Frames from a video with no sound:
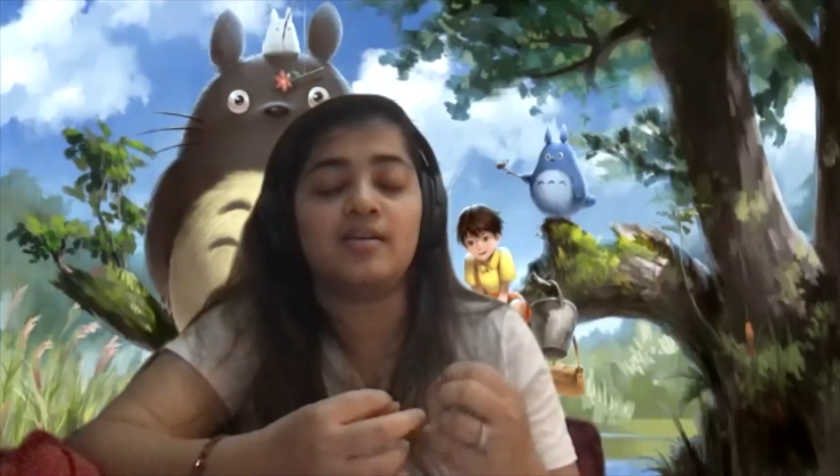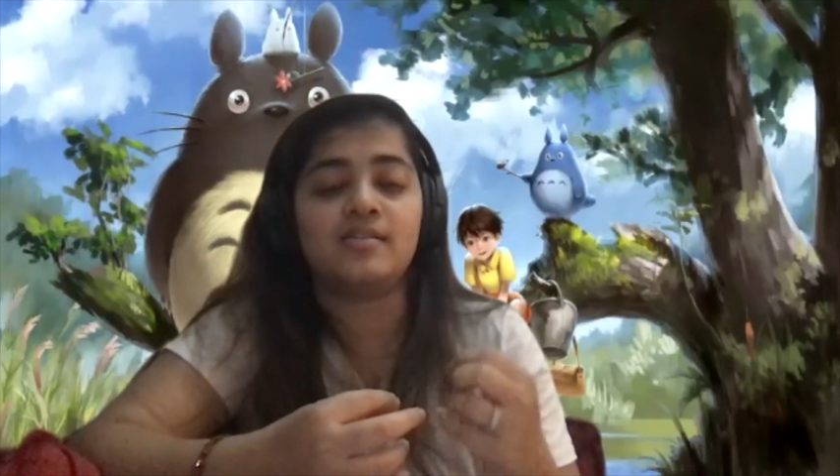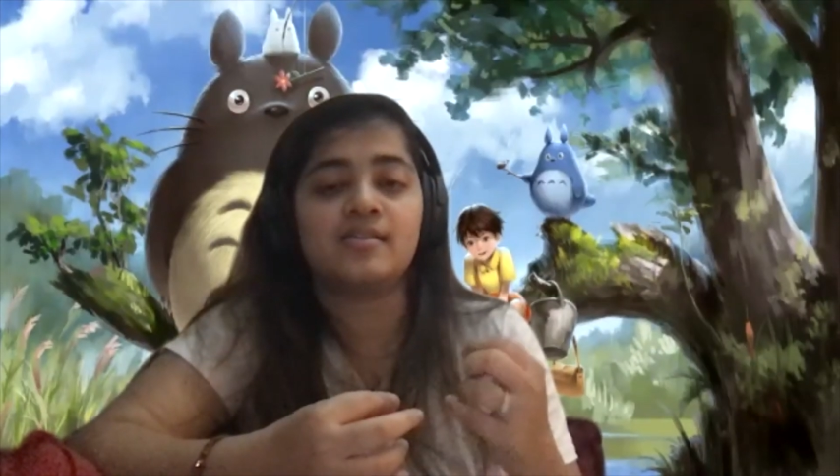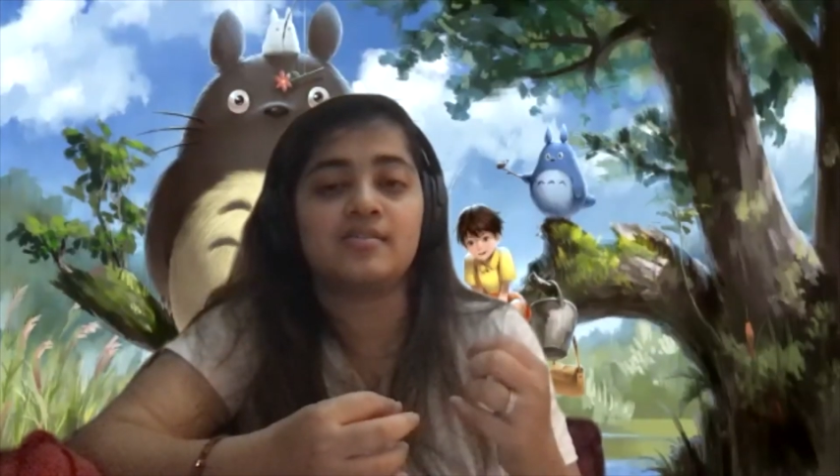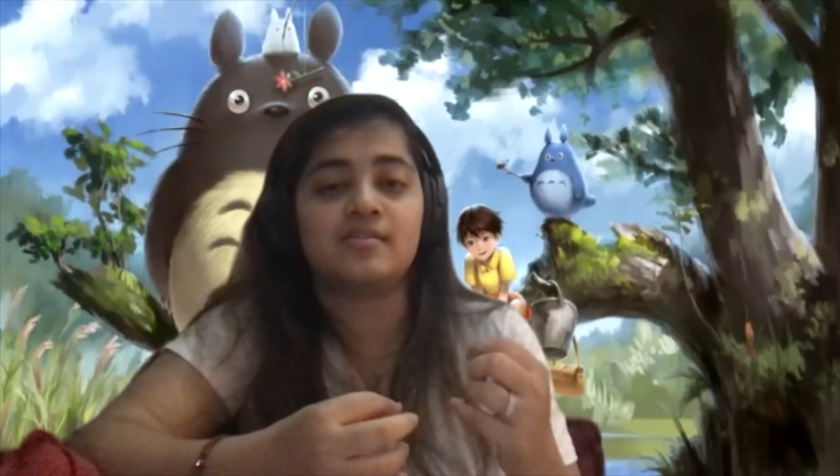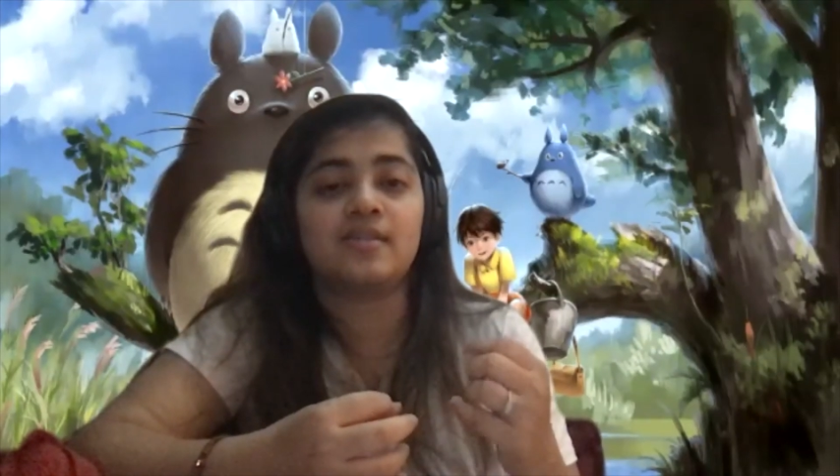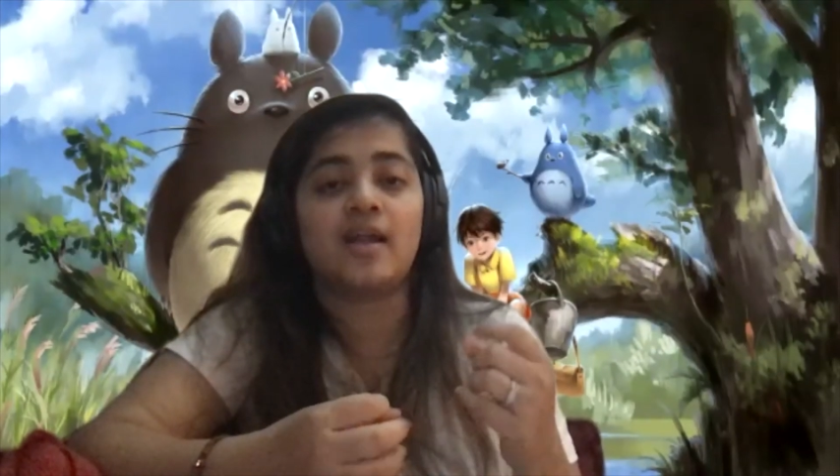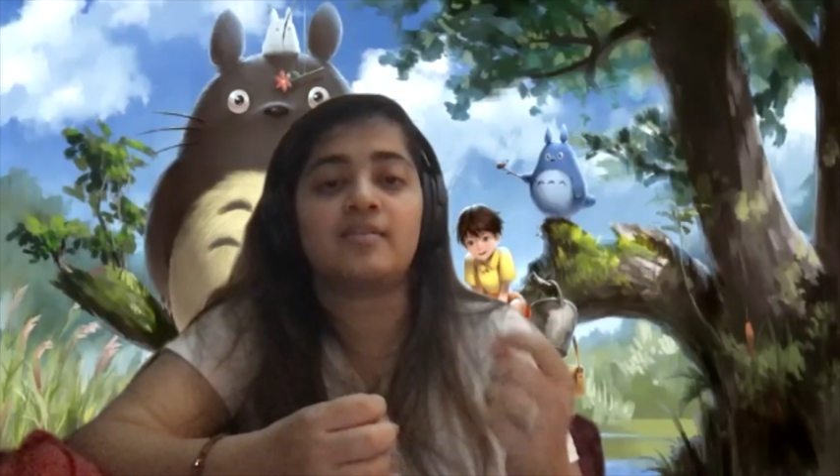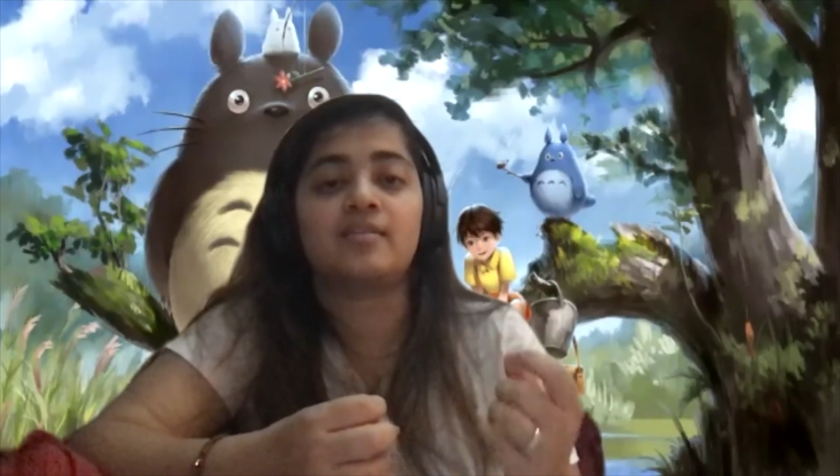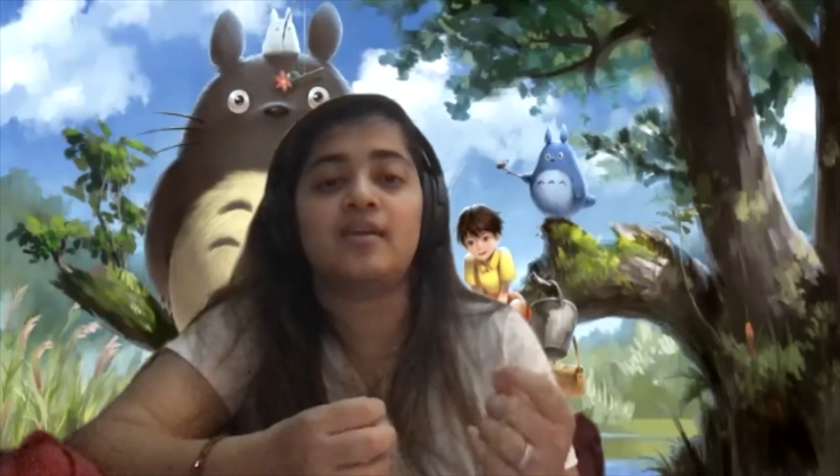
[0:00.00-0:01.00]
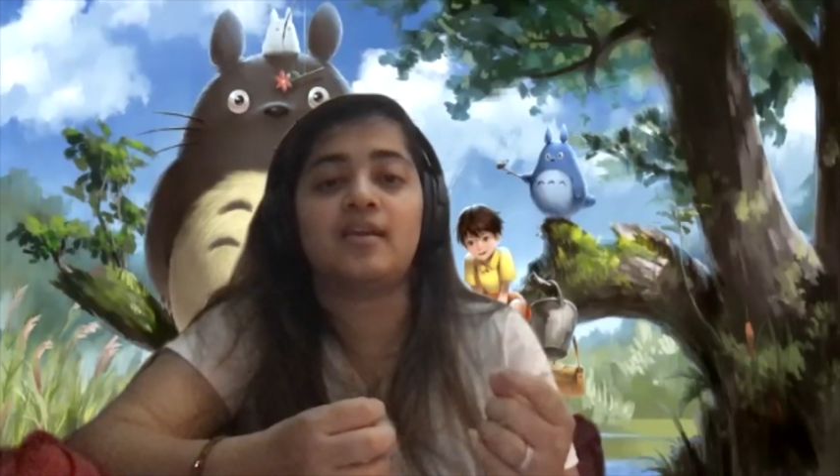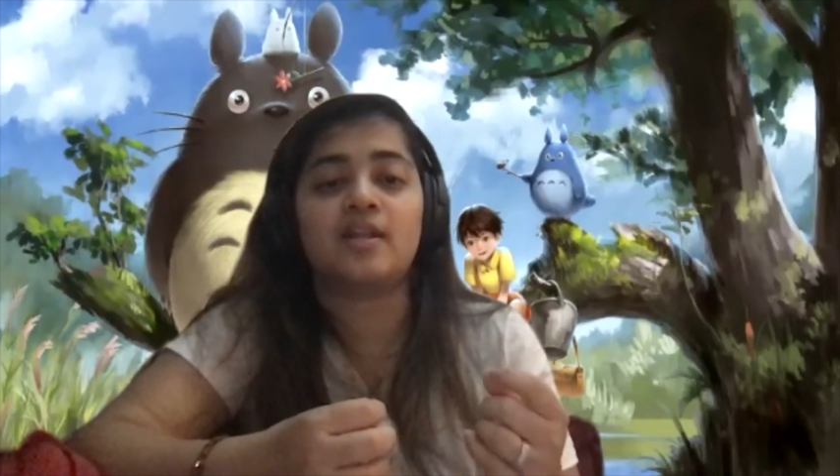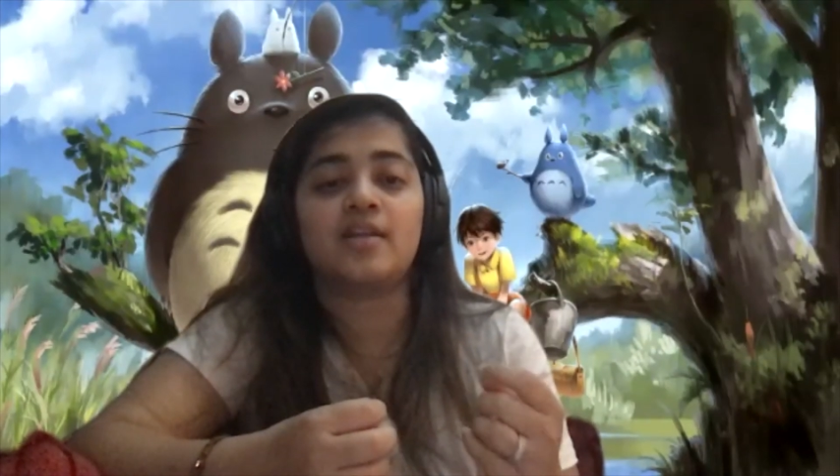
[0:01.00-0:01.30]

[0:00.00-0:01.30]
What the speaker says: is that thing.